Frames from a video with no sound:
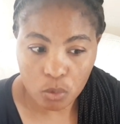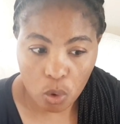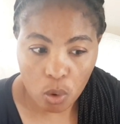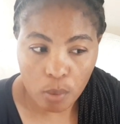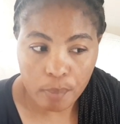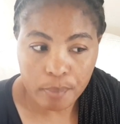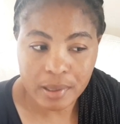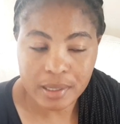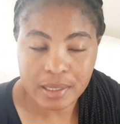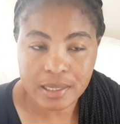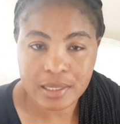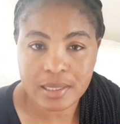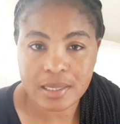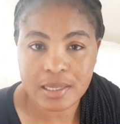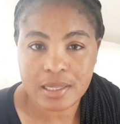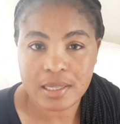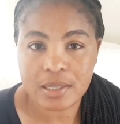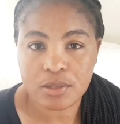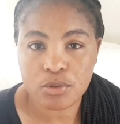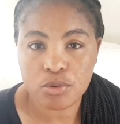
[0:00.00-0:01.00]

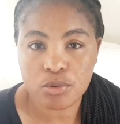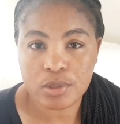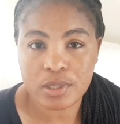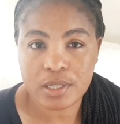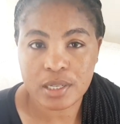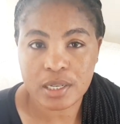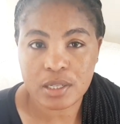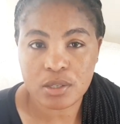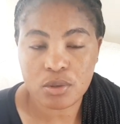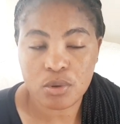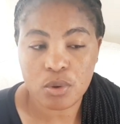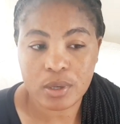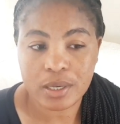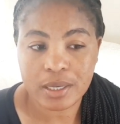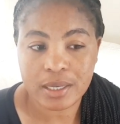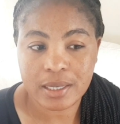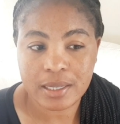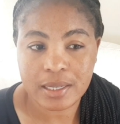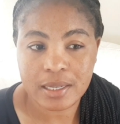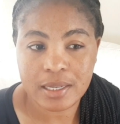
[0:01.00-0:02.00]
co-parenting the children
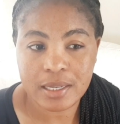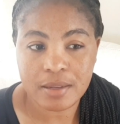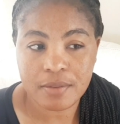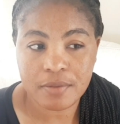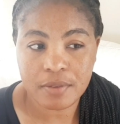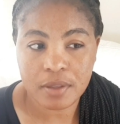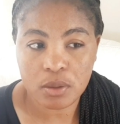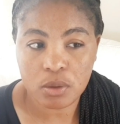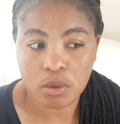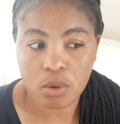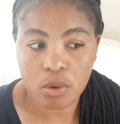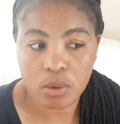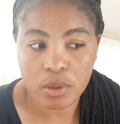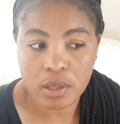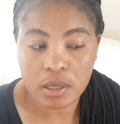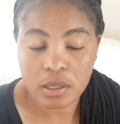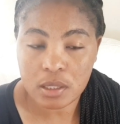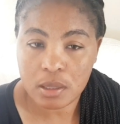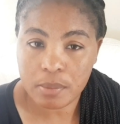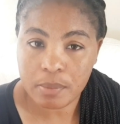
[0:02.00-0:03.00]
correctly even though
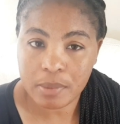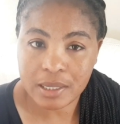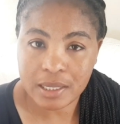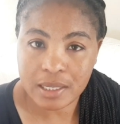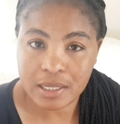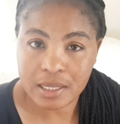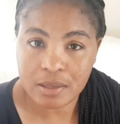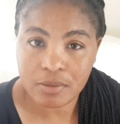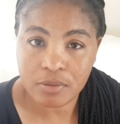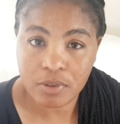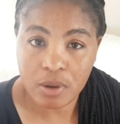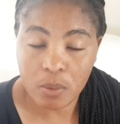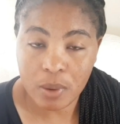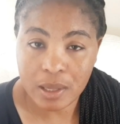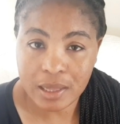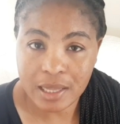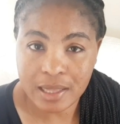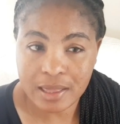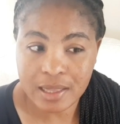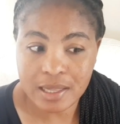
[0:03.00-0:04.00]
they separated for a
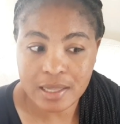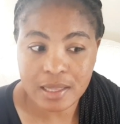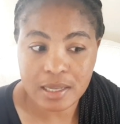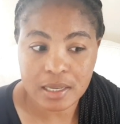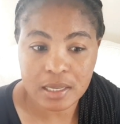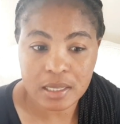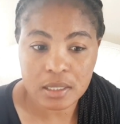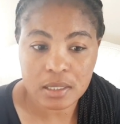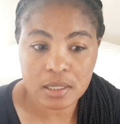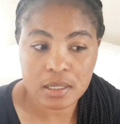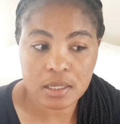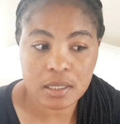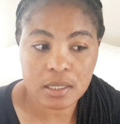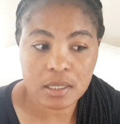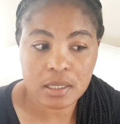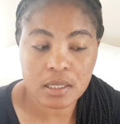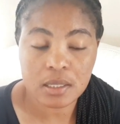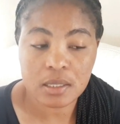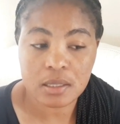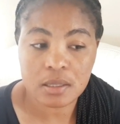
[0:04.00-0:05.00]
while i think the kids
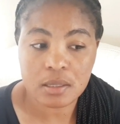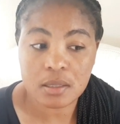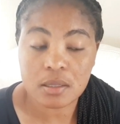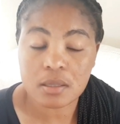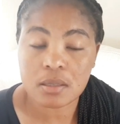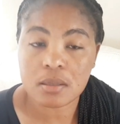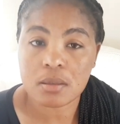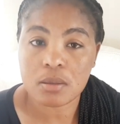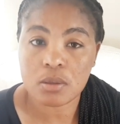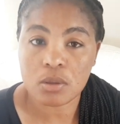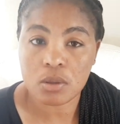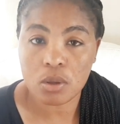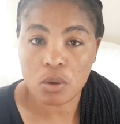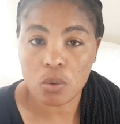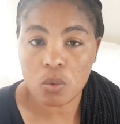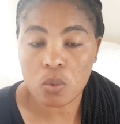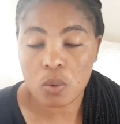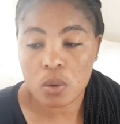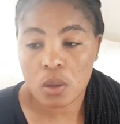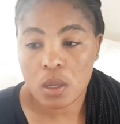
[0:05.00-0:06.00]
didn't
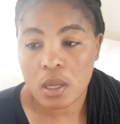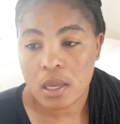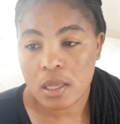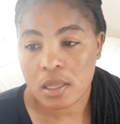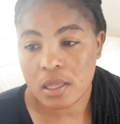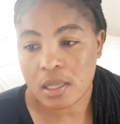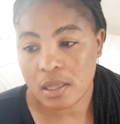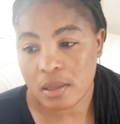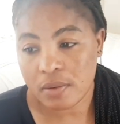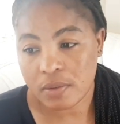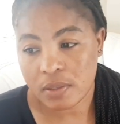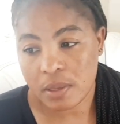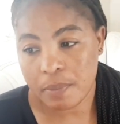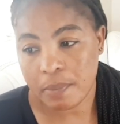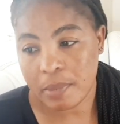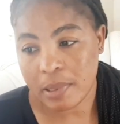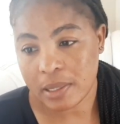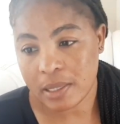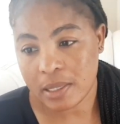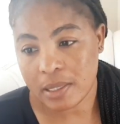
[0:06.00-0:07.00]
know that they've
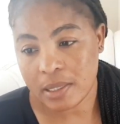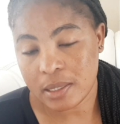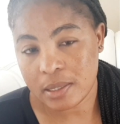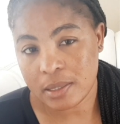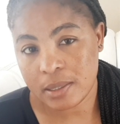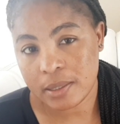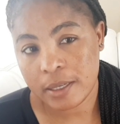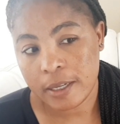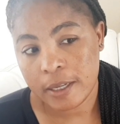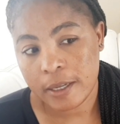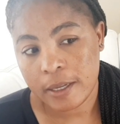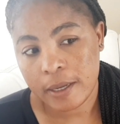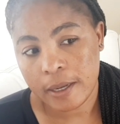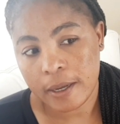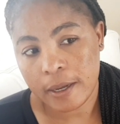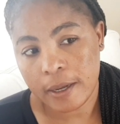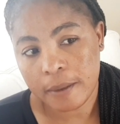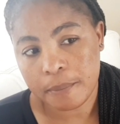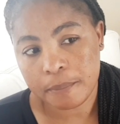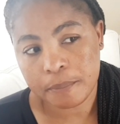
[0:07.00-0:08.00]
separated
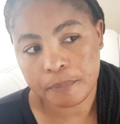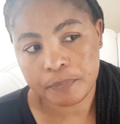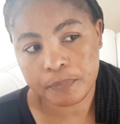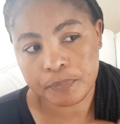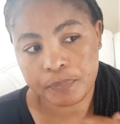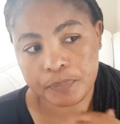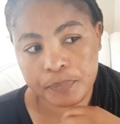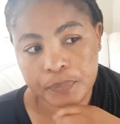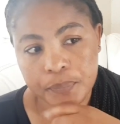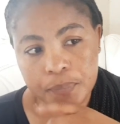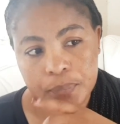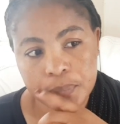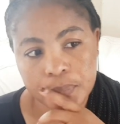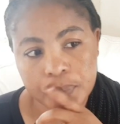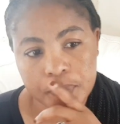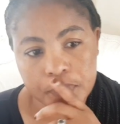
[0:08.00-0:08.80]
um,